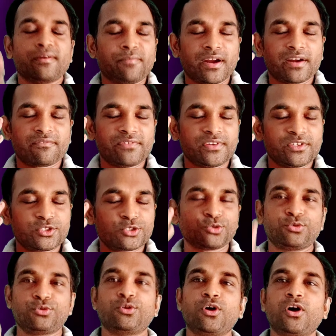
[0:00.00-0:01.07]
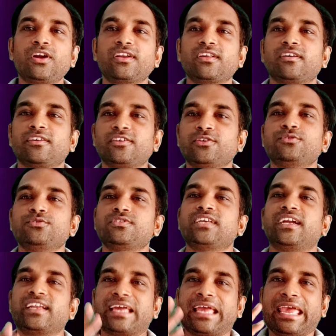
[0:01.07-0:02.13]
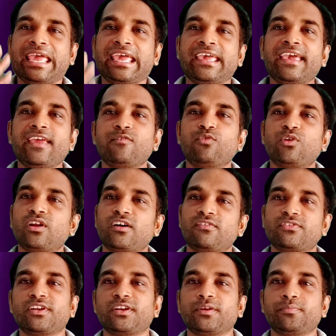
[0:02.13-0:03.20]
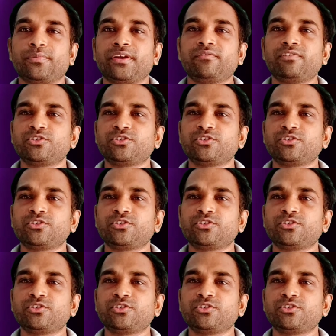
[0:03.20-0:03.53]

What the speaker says: but we should not use that again word after repeat.